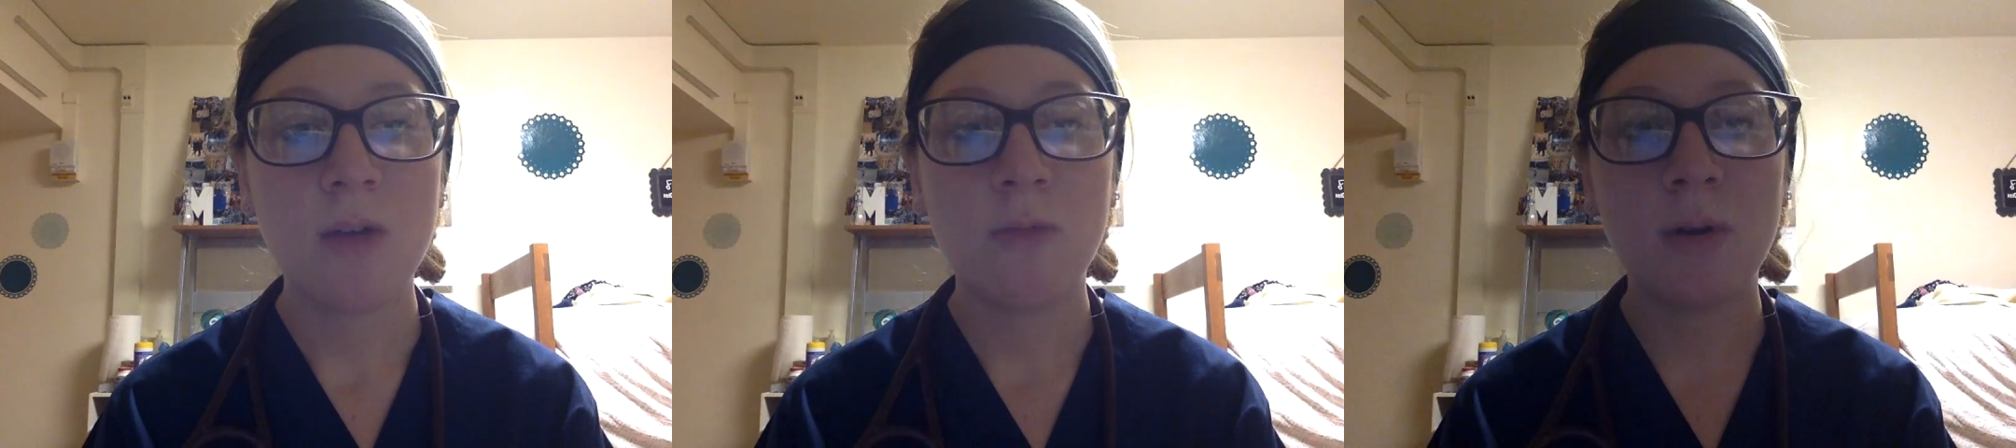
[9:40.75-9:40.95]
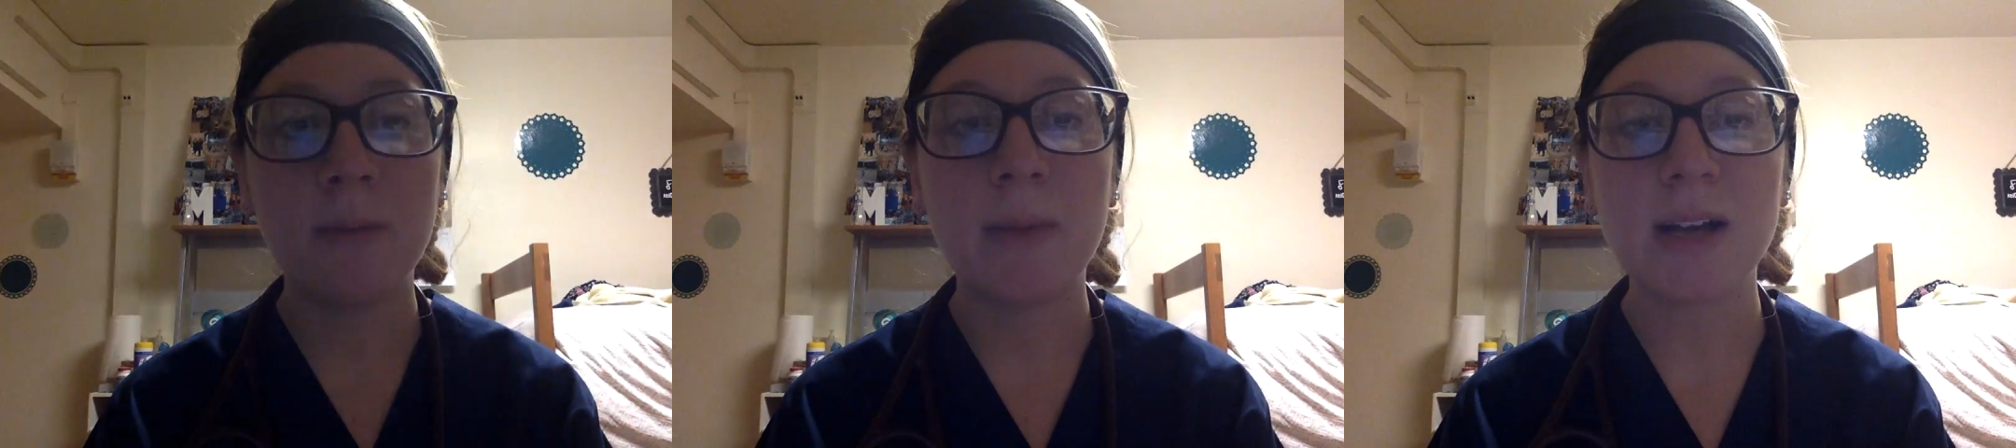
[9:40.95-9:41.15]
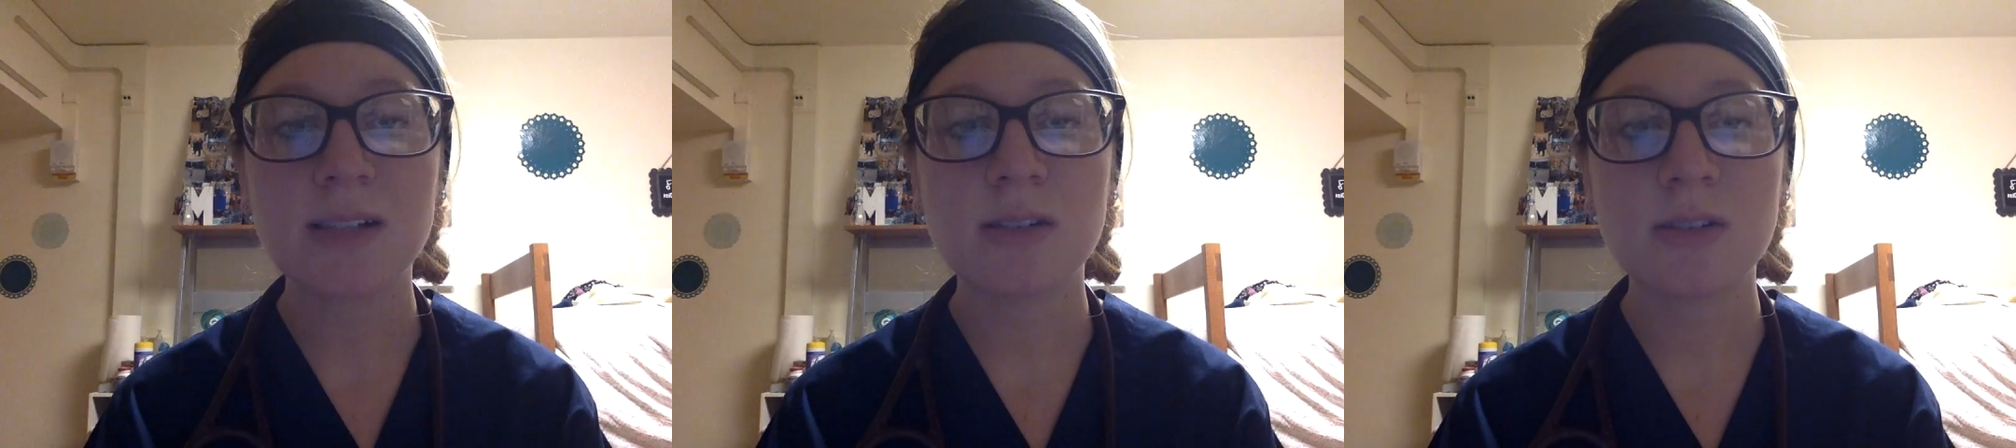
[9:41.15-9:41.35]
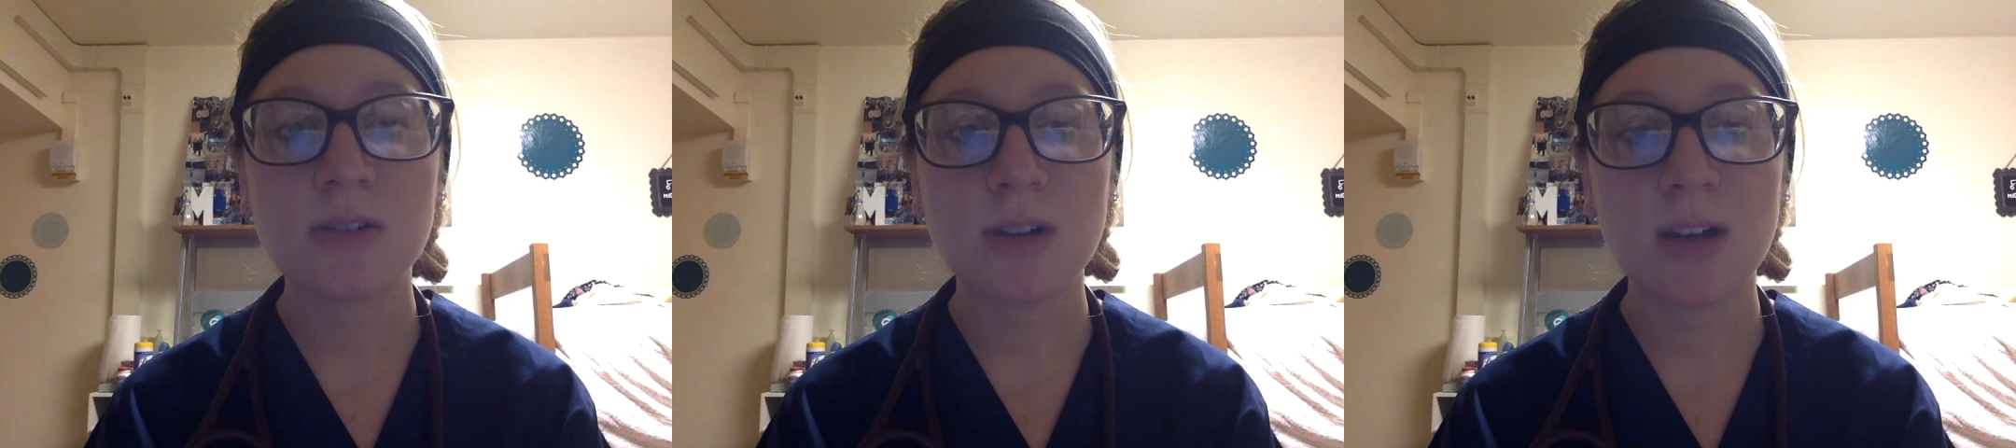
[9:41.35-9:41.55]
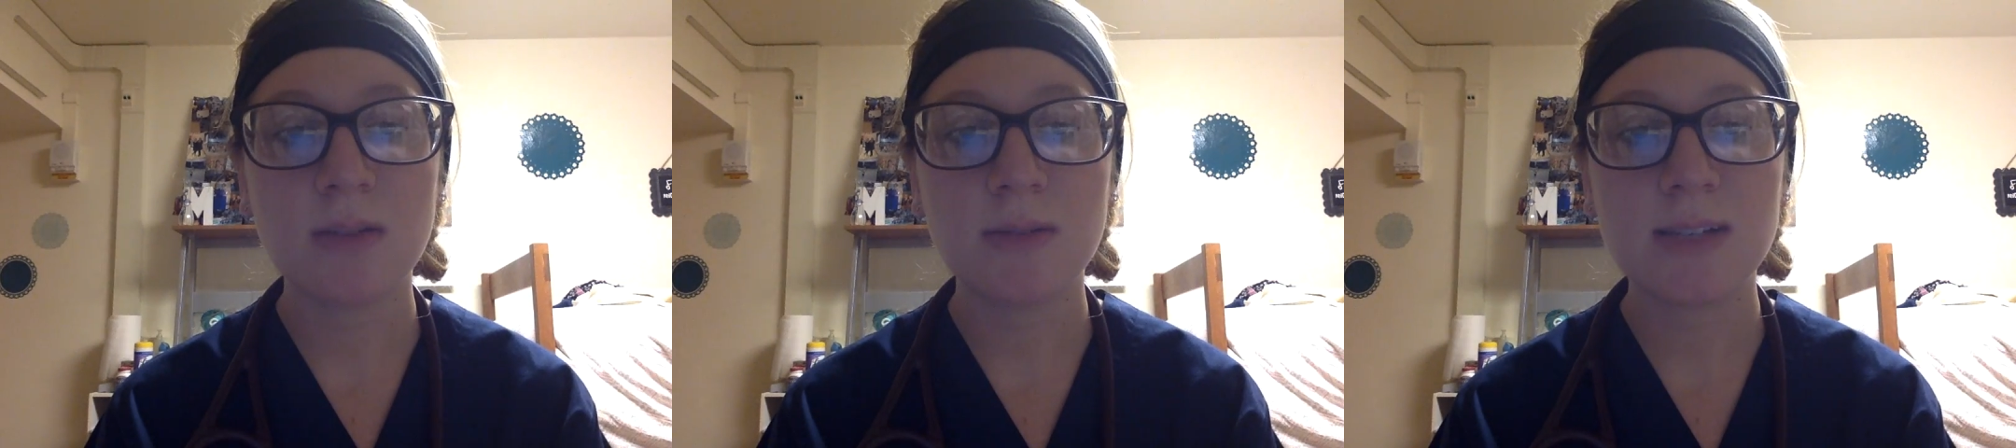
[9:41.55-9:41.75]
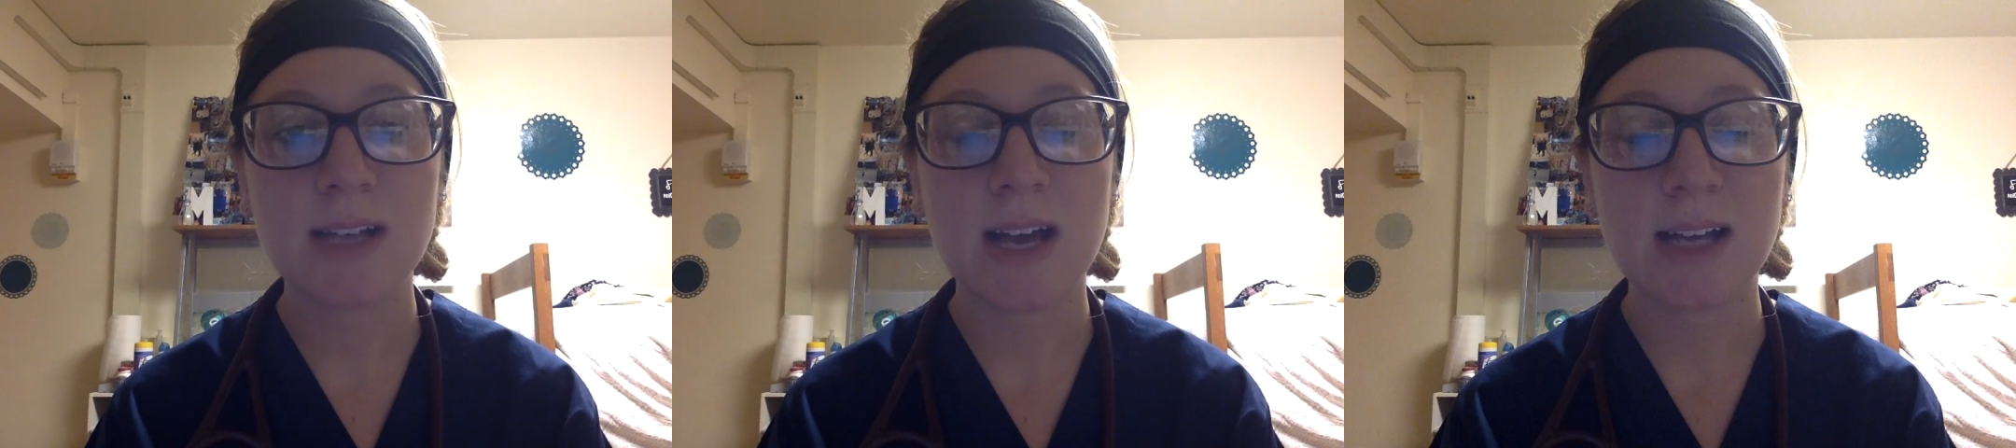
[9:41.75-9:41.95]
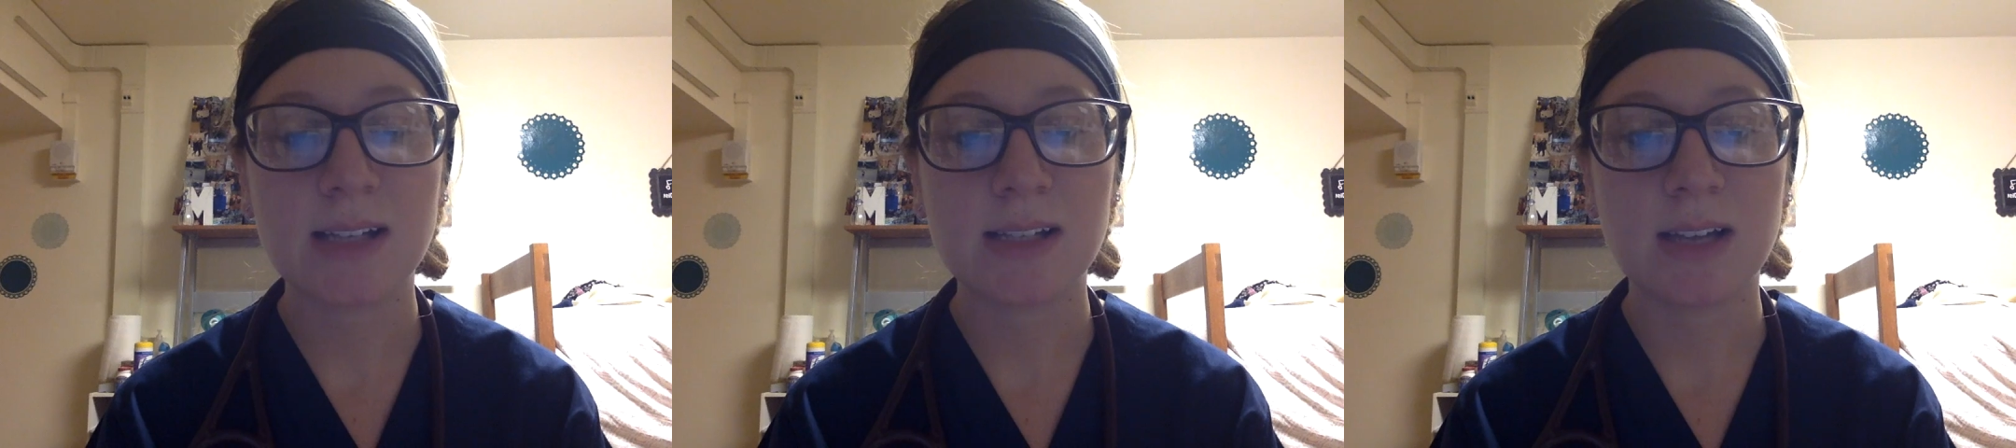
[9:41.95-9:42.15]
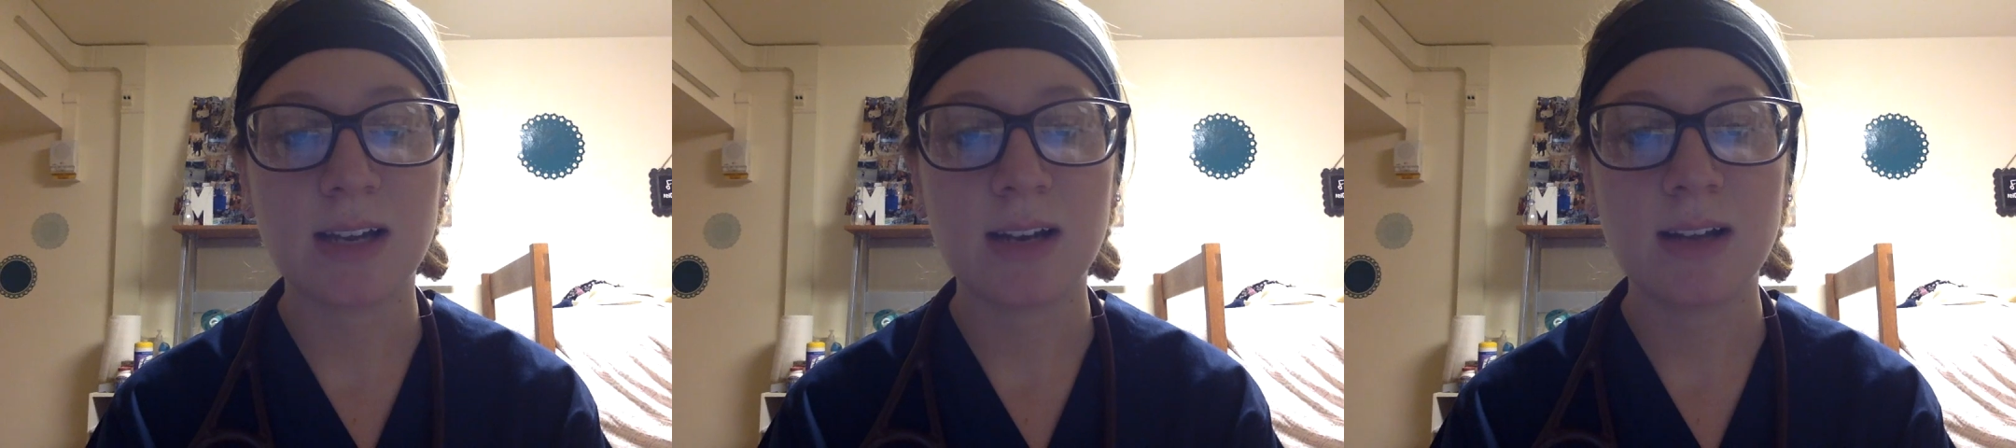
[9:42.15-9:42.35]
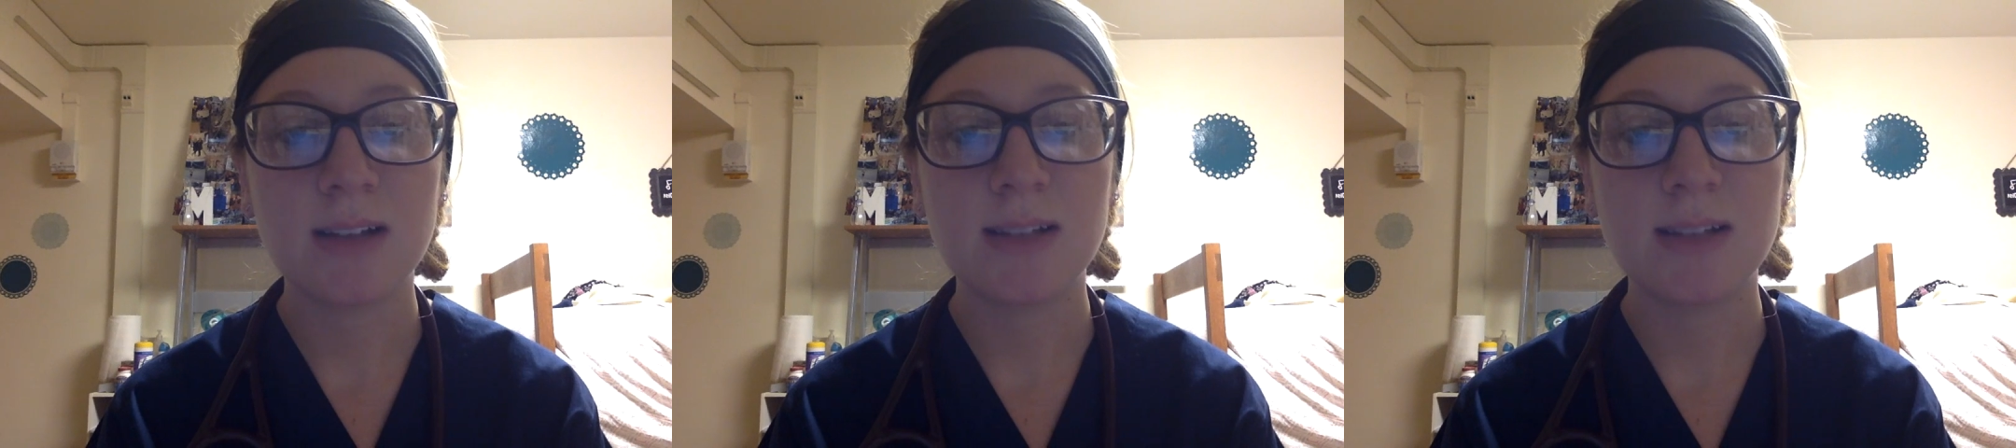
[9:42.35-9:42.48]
When muscle strength was tested,